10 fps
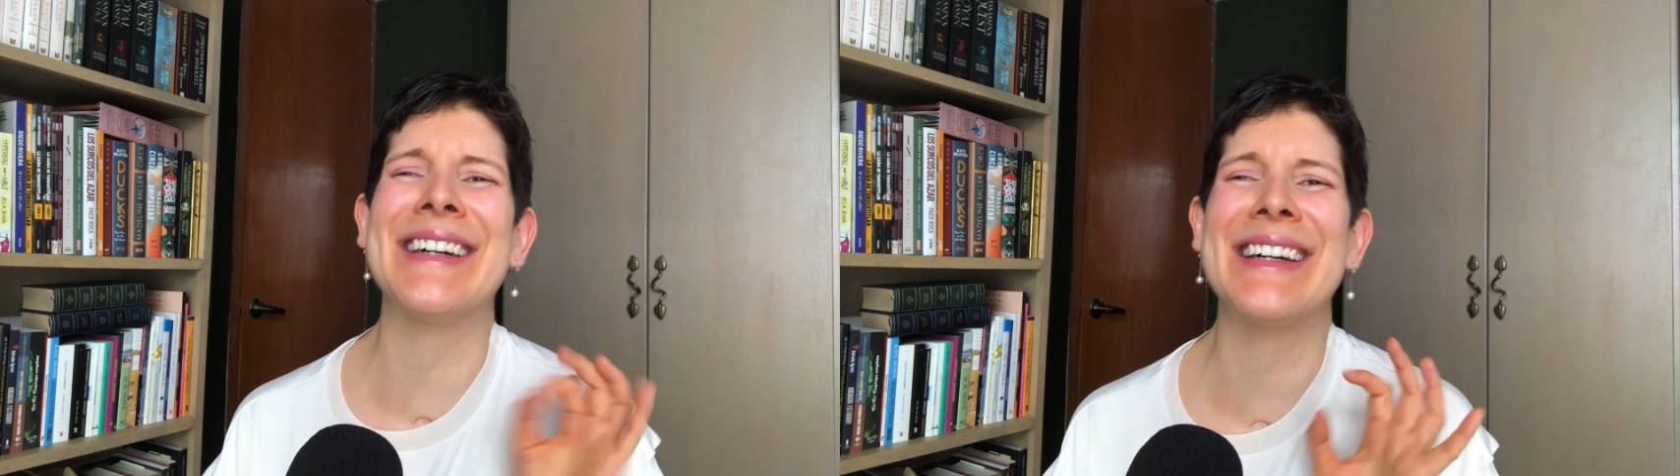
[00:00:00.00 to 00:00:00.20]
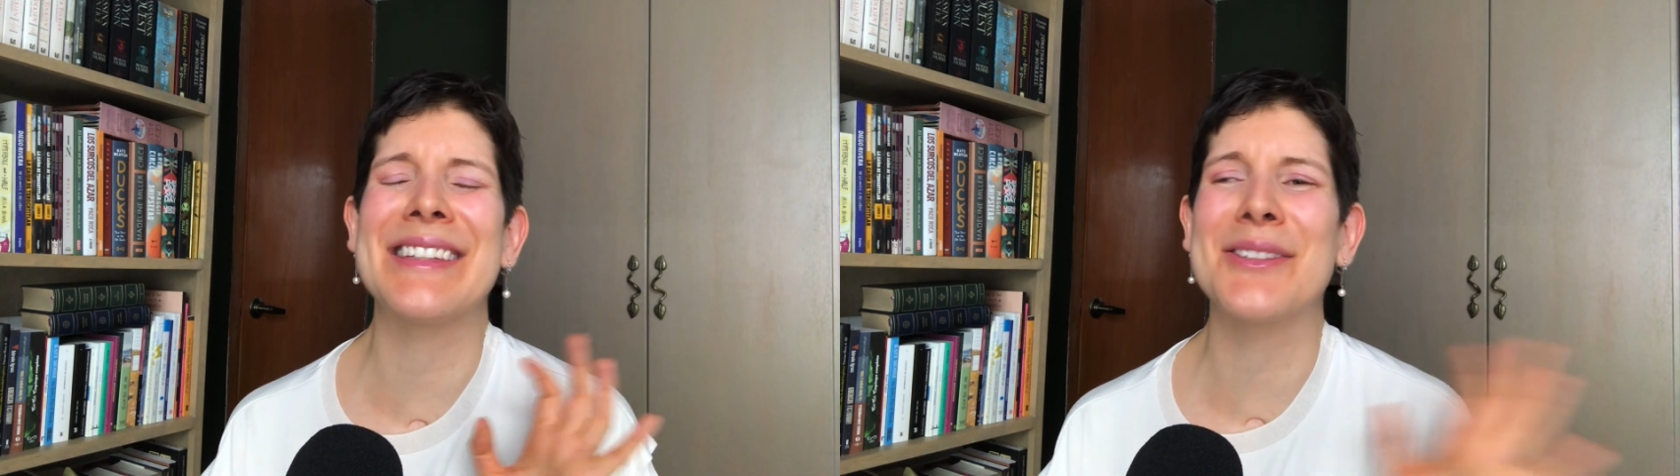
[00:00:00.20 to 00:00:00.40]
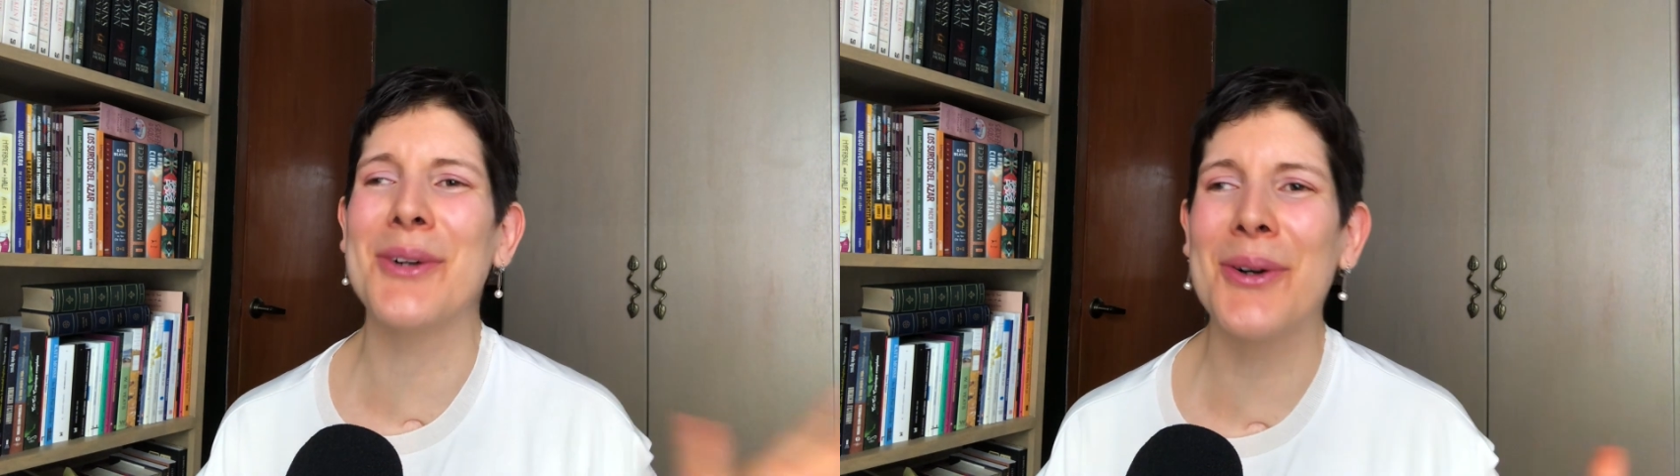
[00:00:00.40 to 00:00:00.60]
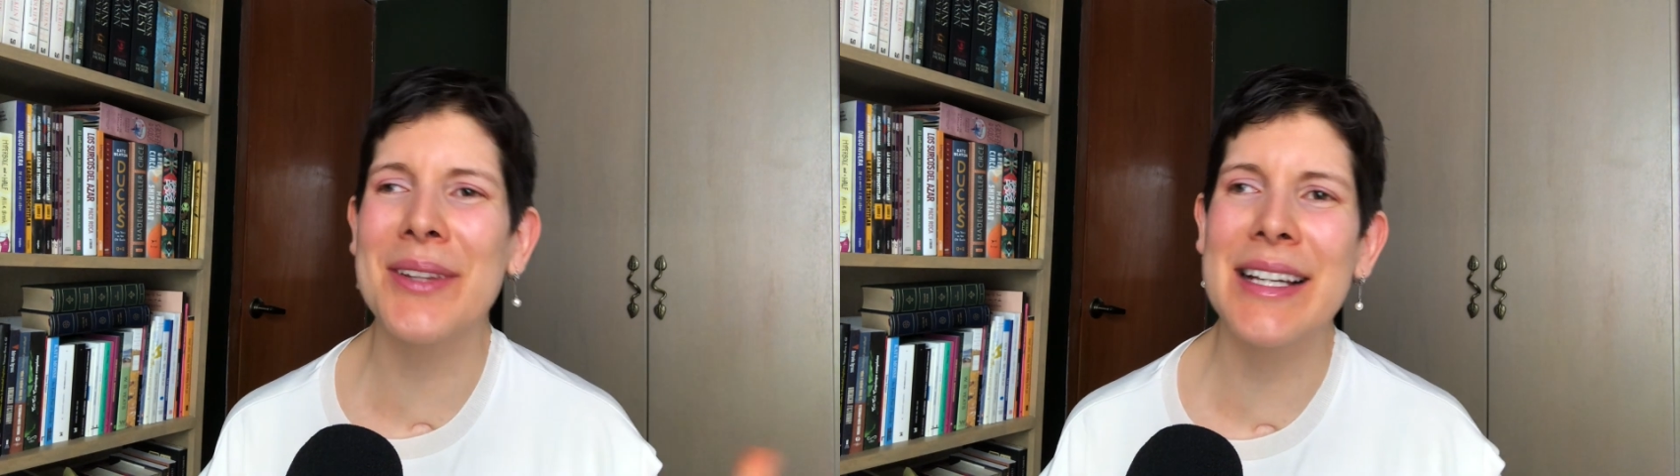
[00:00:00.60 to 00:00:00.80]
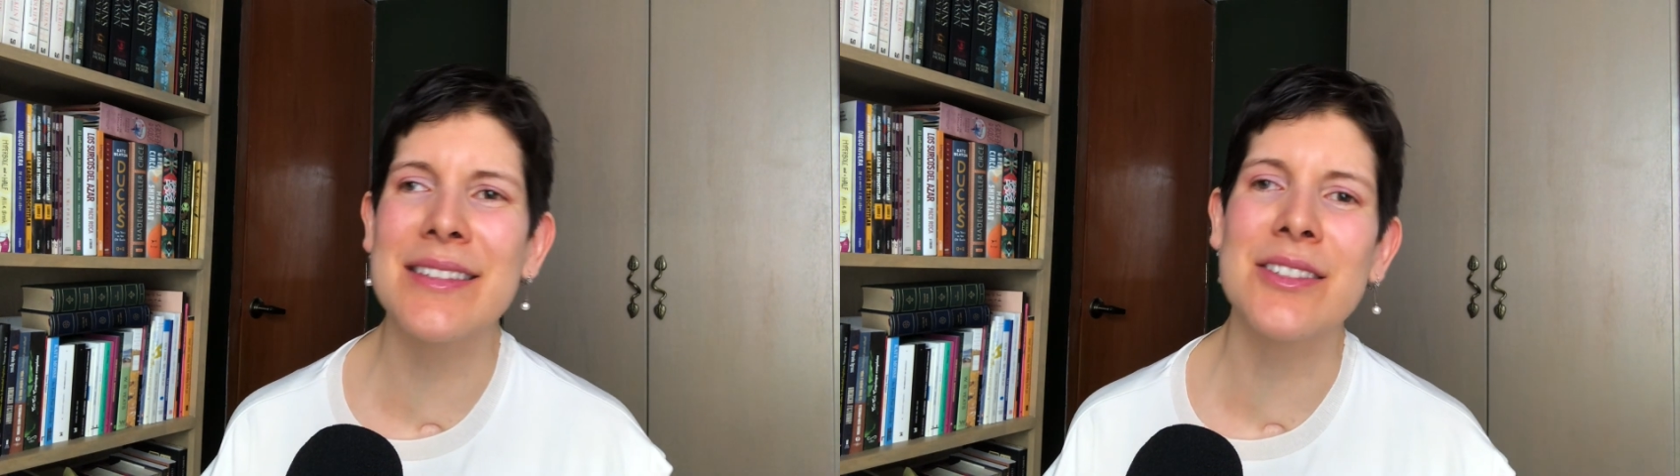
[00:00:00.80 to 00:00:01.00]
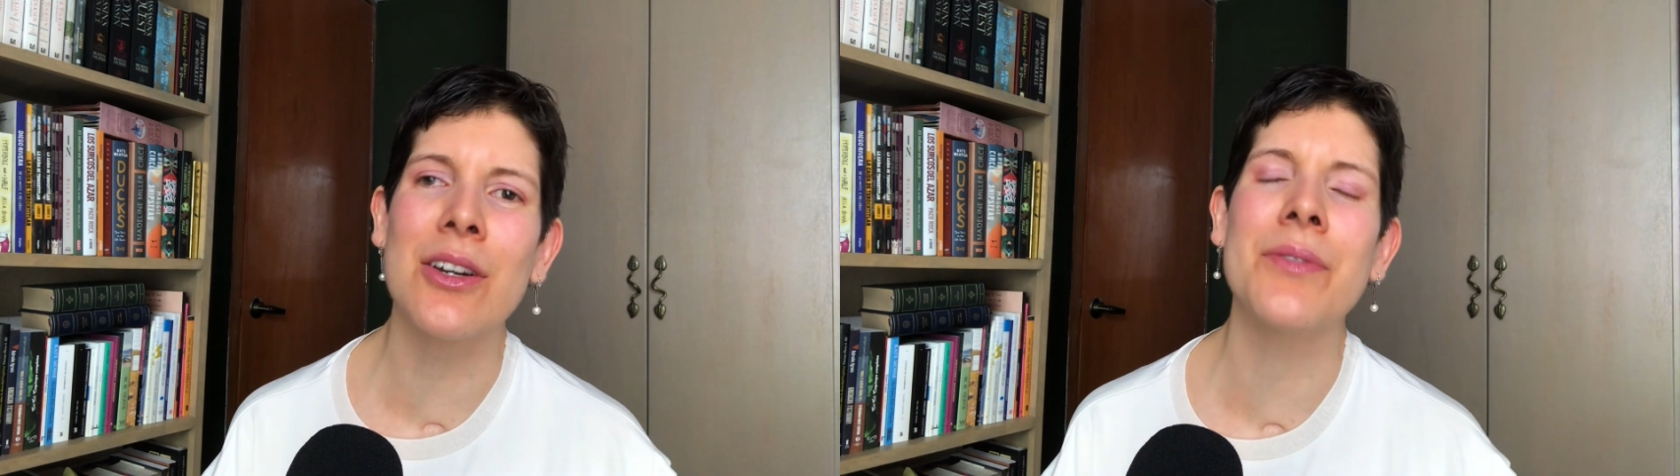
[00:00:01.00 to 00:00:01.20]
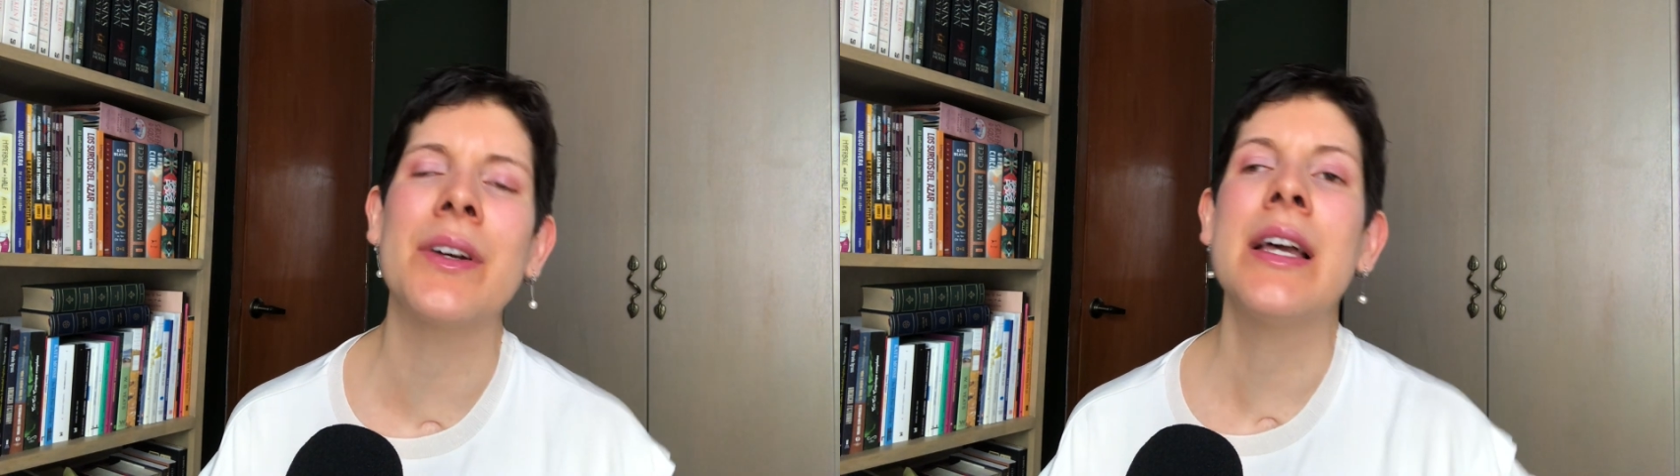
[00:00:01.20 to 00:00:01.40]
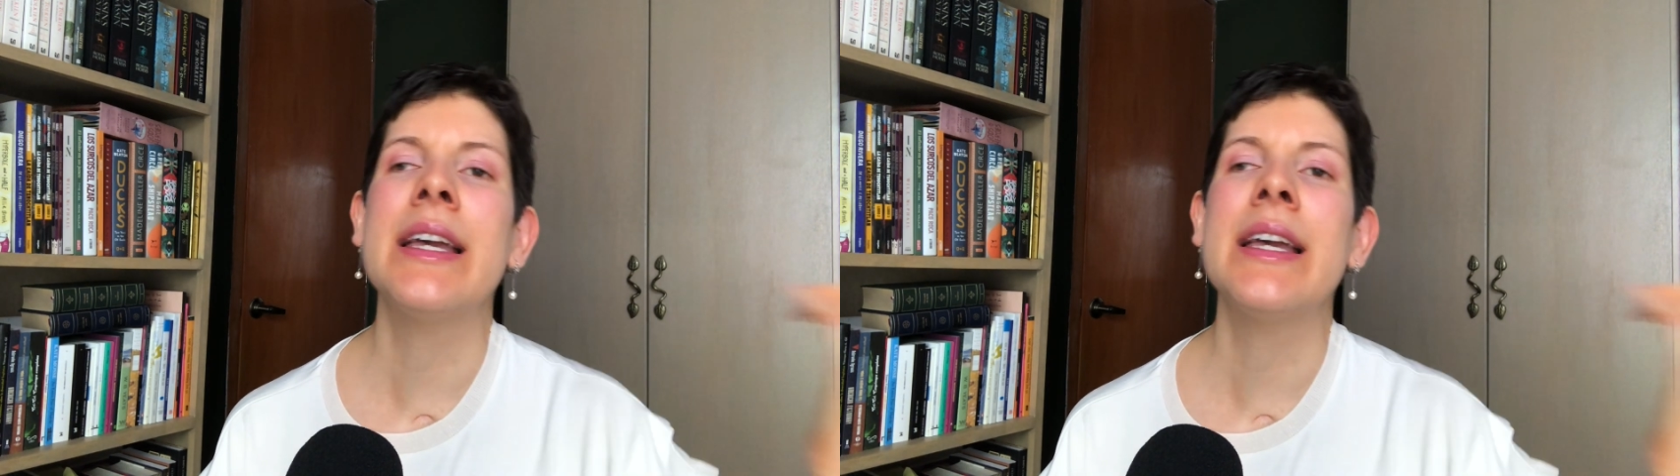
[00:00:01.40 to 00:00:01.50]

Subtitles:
and all that stuff